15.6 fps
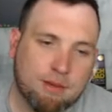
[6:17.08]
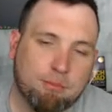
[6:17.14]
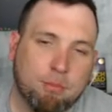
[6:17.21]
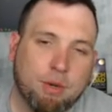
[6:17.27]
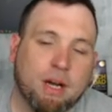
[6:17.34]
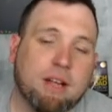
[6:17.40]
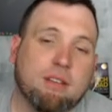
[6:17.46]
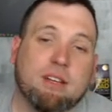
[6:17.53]

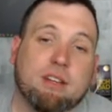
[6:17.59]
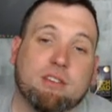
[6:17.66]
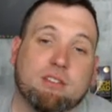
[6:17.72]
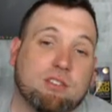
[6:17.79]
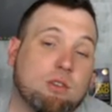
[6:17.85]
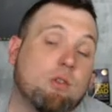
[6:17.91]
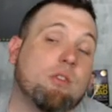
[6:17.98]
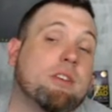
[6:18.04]
but
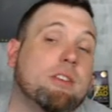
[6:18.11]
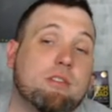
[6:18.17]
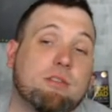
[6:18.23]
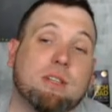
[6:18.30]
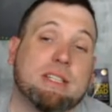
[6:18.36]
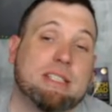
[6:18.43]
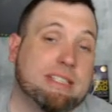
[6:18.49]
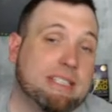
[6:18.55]
there's going to
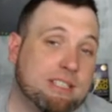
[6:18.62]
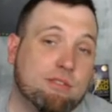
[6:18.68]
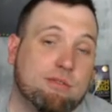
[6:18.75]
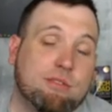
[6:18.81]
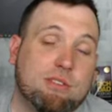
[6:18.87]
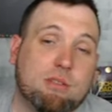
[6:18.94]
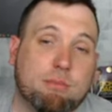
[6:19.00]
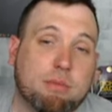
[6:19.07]

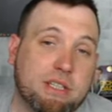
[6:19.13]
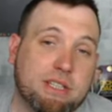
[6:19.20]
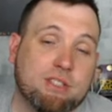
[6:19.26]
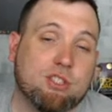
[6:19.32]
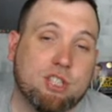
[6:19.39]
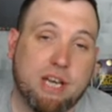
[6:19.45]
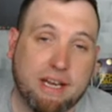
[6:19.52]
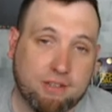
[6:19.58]
continue to be
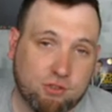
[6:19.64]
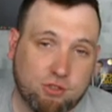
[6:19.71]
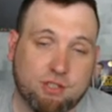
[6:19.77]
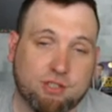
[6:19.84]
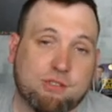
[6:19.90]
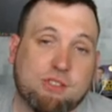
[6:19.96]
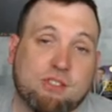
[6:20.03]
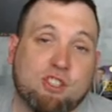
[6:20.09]

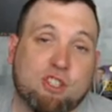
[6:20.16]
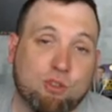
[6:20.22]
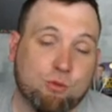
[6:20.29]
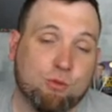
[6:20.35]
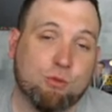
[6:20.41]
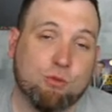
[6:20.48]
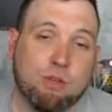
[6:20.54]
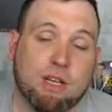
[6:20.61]
changes
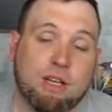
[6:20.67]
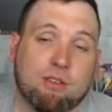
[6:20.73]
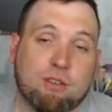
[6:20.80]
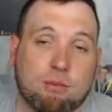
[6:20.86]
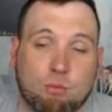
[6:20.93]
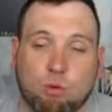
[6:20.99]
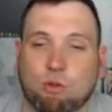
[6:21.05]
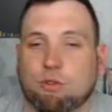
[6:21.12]
to
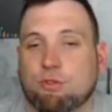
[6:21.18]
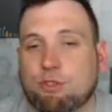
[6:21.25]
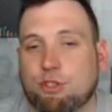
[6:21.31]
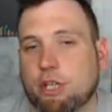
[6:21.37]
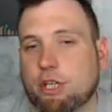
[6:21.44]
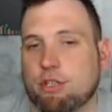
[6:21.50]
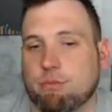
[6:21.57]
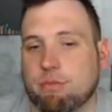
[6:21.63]
the Mortal
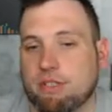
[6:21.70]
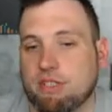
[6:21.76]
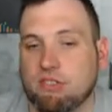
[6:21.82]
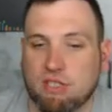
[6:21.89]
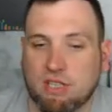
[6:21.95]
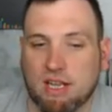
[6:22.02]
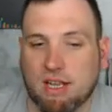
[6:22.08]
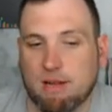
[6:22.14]
Judgment
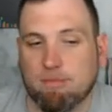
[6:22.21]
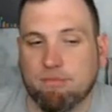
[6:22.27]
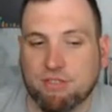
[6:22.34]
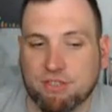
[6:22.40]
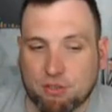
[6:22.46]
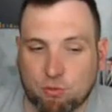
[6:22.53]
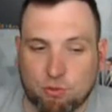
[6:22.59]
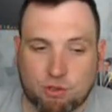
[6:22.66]
set.
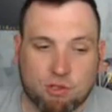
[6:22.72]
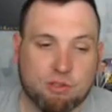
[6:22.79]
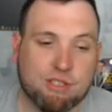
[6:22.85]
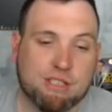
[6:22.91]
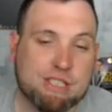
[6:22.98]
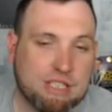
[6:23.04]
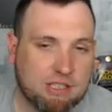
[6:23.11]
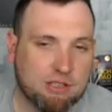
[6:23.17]
So we're going
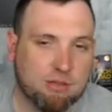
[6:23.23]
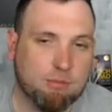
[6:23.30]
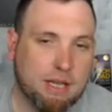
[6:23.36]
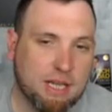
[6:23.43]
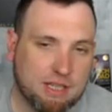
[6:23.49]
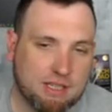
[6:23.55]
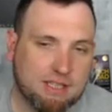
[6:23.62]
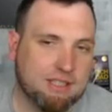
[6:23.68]
to see the
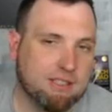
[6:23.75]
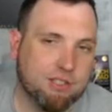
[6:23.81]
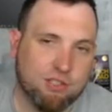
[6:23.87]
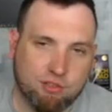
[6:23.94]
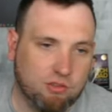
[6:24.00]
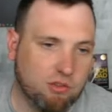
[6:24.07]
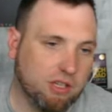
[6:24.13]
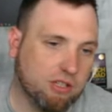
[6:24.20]
meta
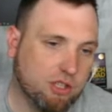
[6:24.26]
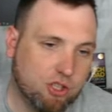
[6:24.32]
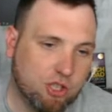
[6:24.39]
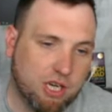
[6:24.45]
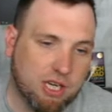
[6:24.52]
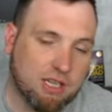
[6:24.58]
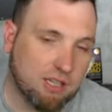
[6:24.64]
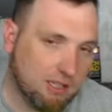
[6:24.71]
continue to get
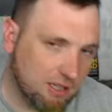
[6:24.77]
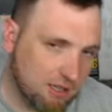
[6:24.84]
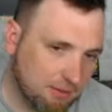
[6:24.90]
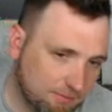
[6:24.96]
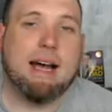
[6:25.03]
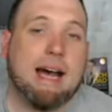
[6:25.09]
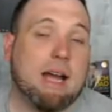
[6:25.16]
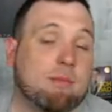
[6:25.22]
shaken
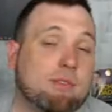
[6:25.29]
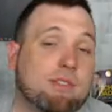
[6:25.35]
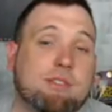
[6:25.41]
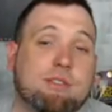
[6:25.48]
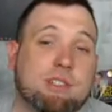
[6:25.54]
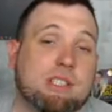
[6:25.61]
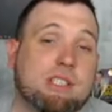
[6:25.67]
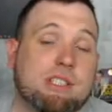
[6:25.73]
up. I'm just
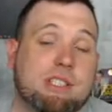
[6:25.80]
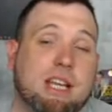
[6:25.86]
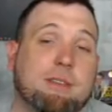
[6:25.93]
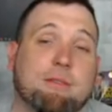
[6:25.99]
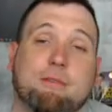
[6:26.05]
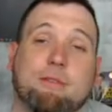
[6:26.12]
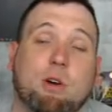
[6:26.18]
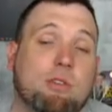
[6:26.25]
going to
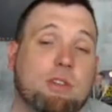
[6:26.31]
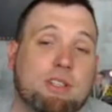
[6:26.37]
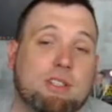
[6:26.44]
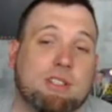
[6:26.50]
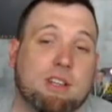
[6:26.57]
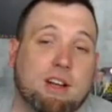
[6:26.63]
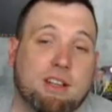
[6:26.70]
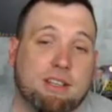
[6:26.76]
stay
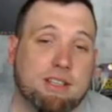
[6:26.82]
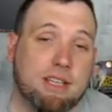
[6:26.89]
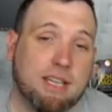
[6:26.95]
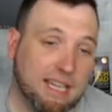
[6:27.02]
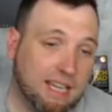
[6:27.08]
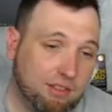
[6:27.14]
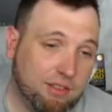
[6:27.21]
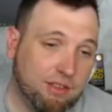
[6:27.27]
focused on
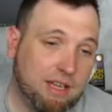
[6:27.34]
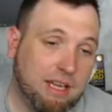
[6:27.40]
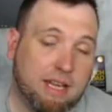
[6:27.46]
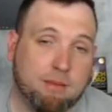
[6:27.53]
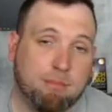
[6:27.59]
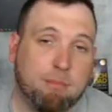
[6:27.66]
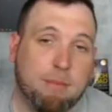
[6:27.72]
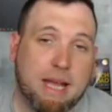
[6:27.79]
death
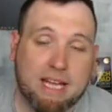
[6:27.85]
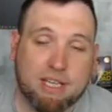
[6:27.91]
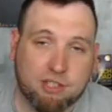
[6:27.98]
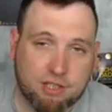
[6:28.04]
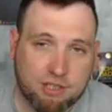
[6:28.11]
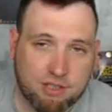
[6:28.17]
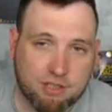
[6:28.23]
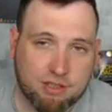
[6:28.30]
and
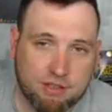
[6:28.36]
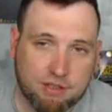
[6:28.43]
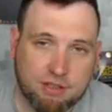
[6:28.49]
magic